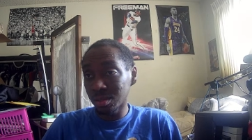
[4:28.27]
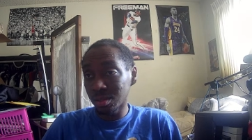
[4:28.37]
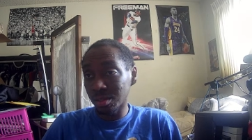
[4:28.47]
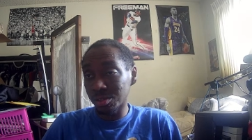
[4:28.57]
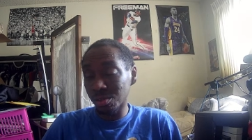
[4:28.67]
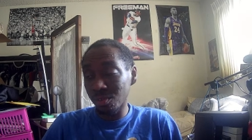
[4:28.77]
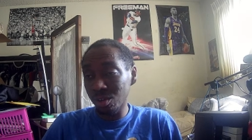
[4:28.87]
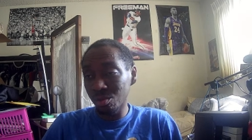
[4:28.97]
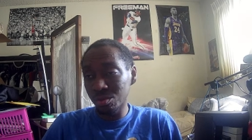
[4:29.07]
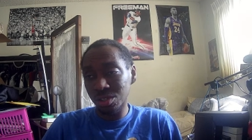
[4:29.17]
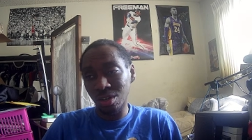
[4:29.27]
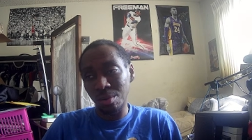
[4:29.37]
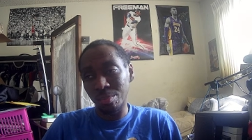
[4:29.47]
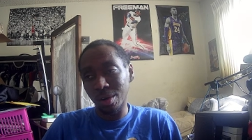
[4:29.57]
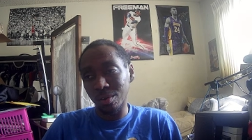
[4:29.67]
If Savina was here,
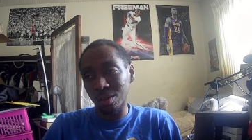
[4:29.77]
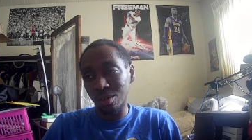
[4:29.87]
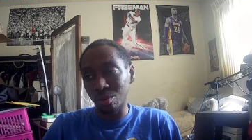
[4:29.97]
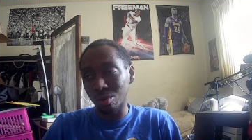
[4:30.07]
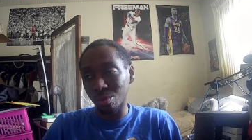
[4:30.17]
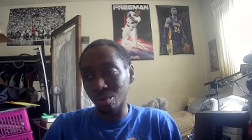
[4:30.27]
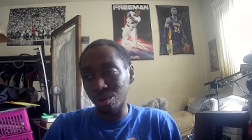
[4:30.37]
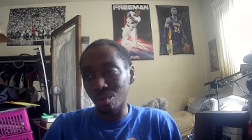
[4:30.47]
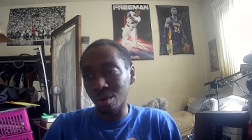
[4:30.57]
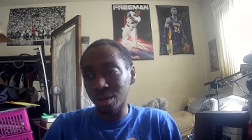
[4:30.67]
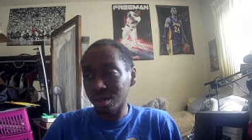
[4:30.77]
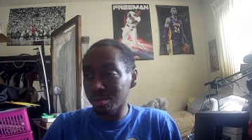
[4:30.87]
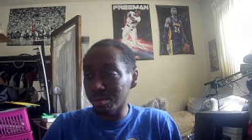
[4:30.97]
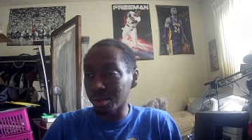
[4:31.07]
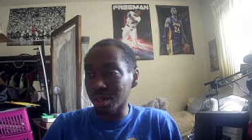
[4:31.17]
I'd probably go 3-1.
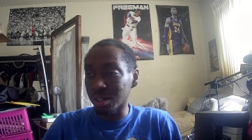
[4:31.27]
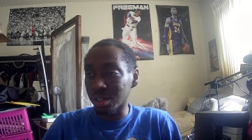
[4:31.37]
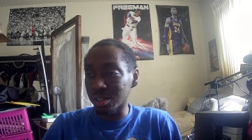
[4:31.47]
But I think